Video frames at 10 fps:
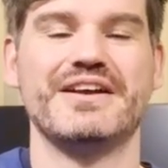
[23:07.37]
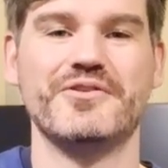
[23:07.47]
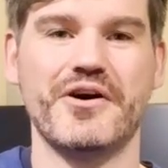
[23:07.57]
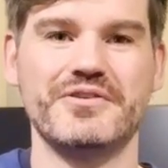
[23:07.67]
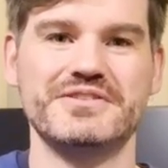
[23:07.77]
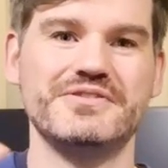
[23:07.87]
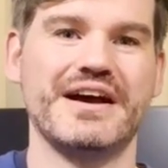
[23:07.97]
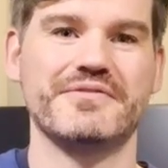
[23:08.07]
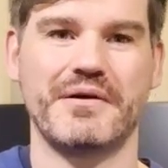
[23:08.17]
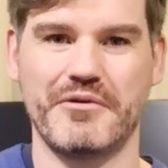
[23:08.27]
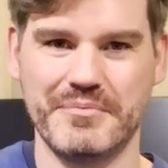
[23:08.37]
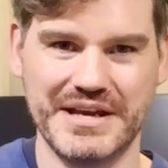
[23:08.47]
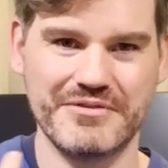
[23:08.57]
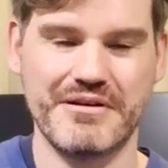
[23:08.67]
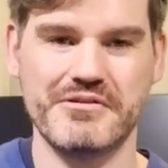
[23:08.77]
Not only do you have that
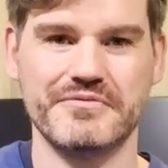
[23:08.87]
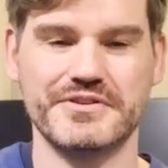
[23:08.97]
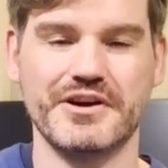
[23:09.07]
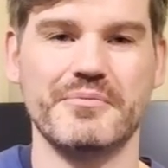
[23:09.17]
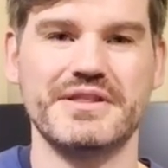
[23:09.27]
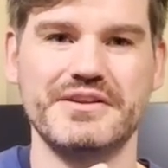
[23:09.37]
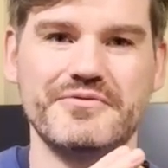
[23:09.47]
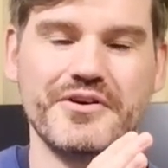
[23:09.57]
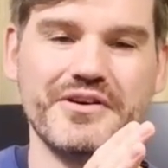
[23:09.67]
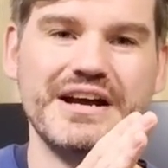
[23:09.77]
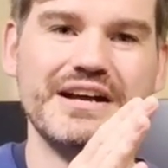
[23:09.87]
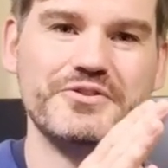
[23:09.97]
repeater area of denial, but then you've got